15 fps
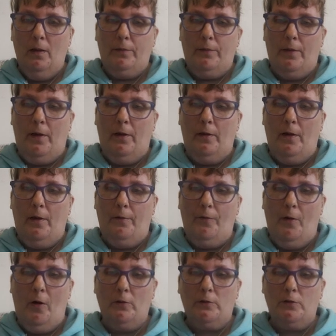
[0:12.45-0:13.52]
There are
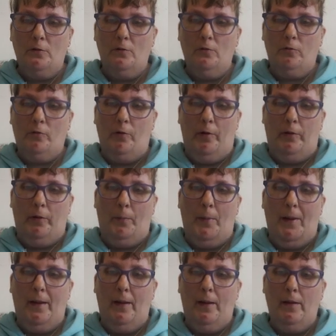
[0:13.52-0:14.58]
4 children:
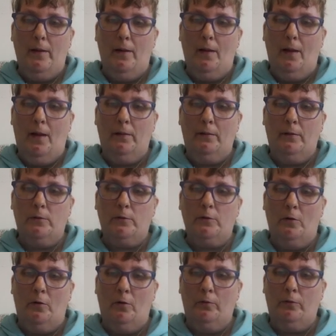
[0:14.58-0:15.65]
Amelia Anna
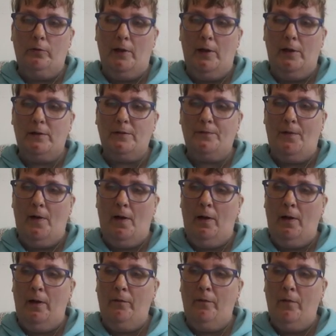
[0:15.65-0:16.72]
Jones, age
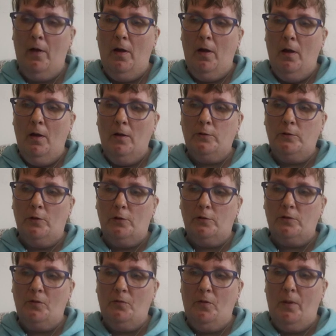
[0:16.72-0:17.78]
5,
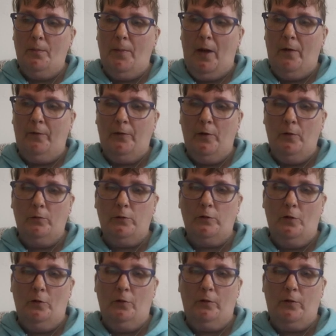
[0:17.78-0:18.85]
Joshua Matthew
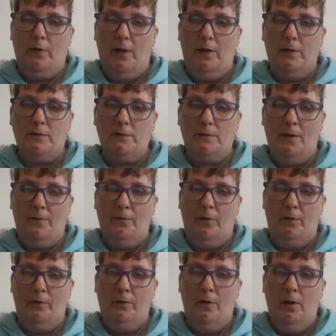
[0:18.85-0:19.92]
Jones, age
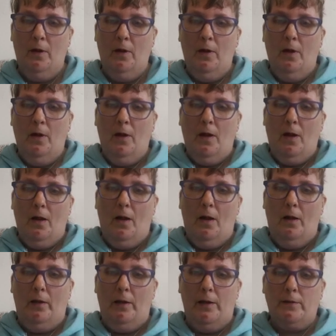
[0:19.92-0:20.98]
7,
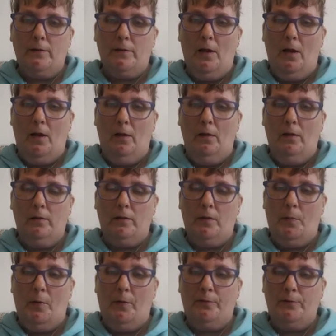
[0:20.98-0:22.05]
Alyssa
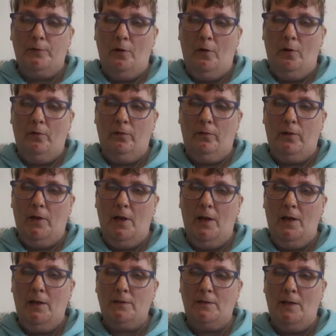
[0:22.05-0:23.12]
Elizabeth Jones,
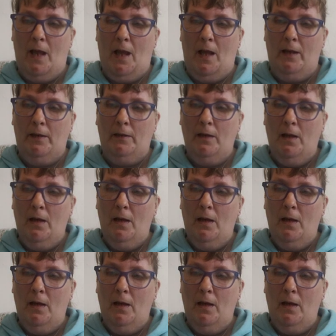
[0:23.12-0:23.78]
age 9,